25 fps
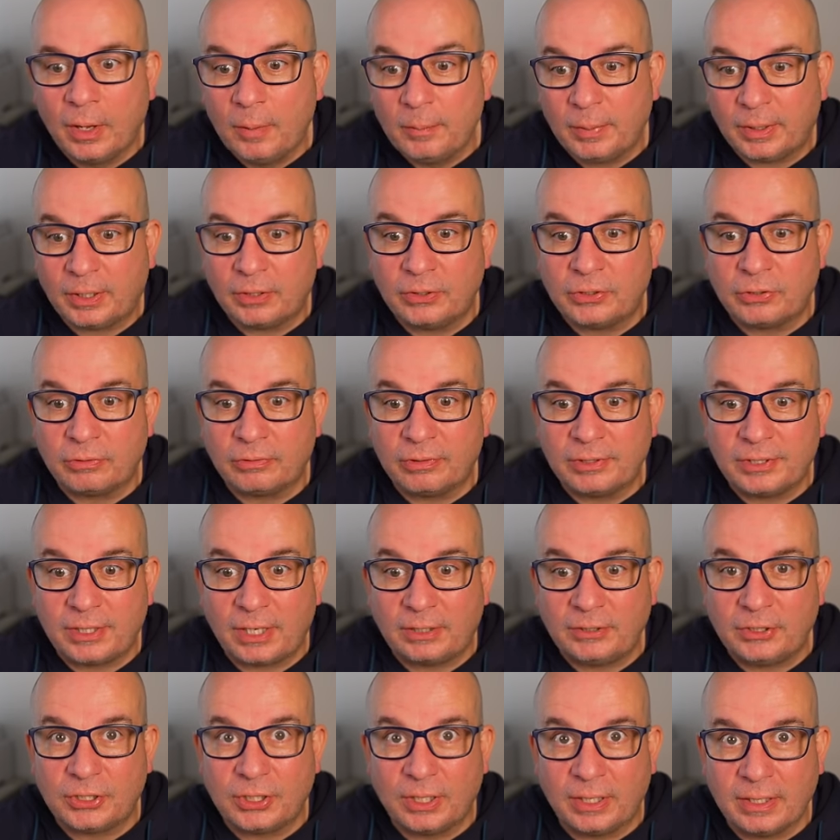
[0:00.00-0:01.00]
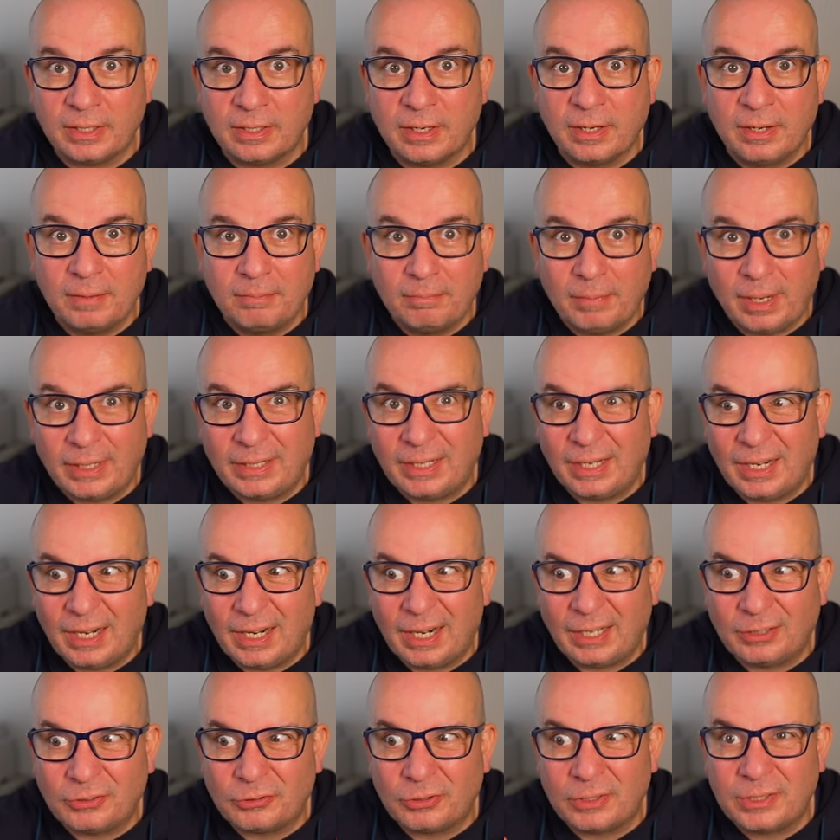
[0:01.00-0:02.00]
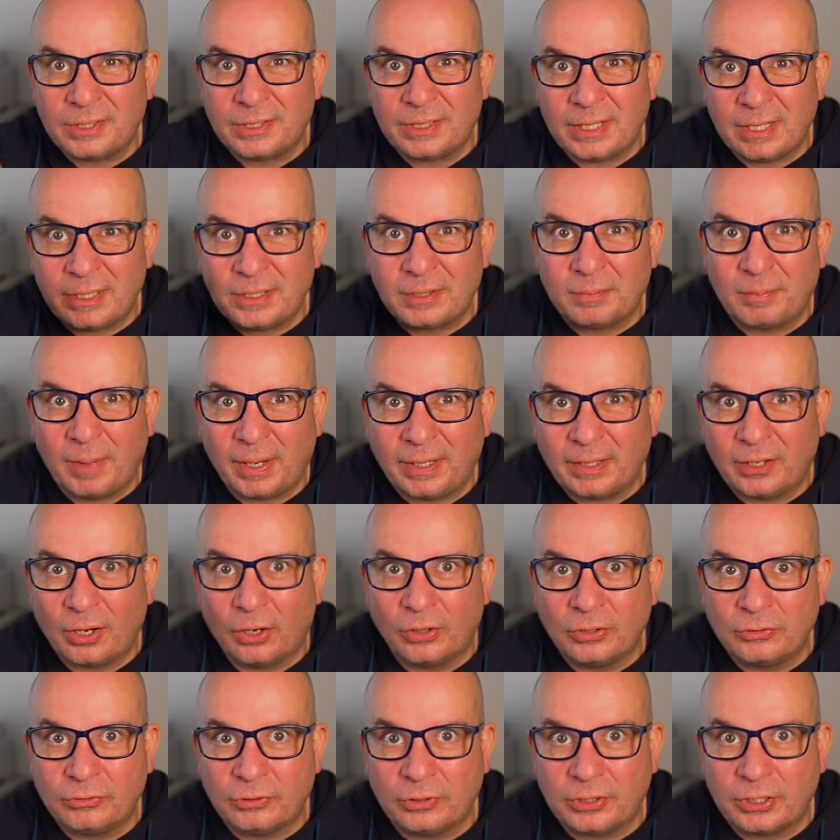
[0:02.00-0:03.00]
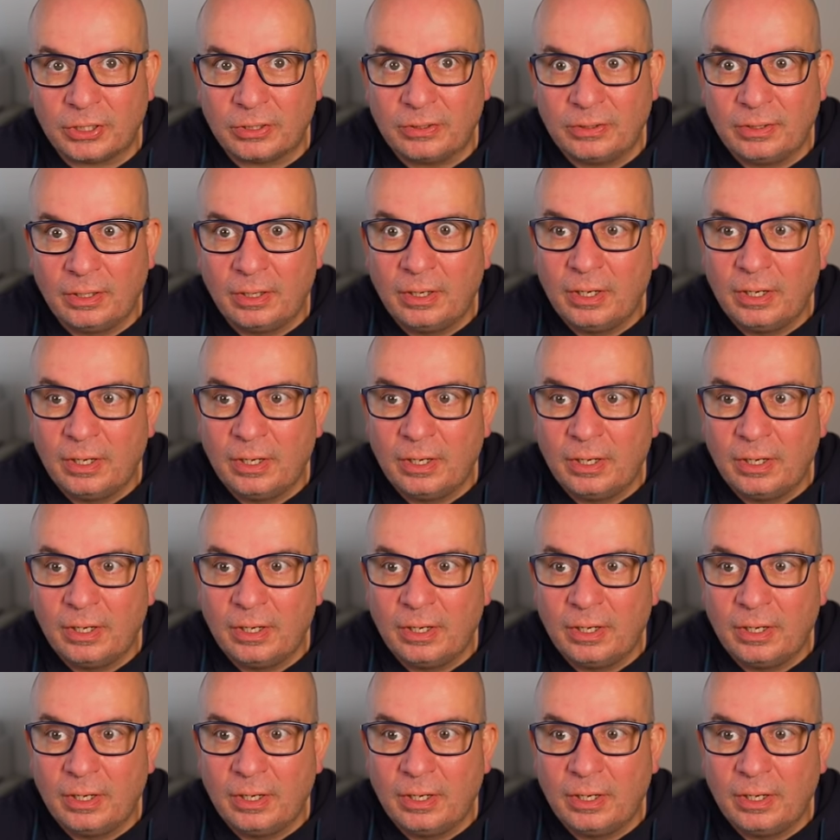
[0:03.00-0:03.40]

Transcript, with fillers: because you're essentially making electricity to make hydrogen.